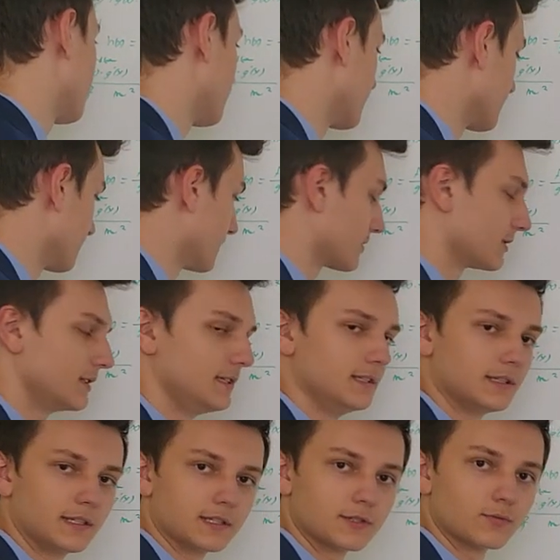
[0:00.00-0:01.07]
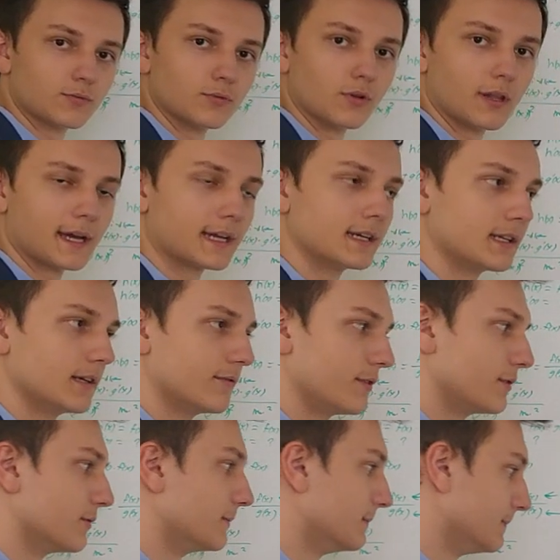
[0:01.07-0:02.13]
pretty much the easiest rule I can give
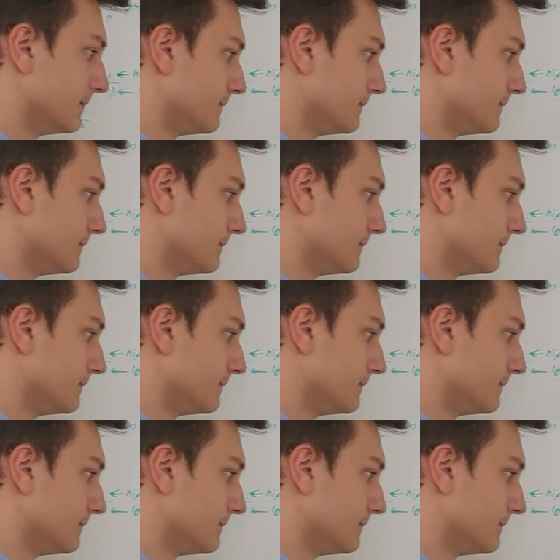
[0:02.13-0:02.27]
you.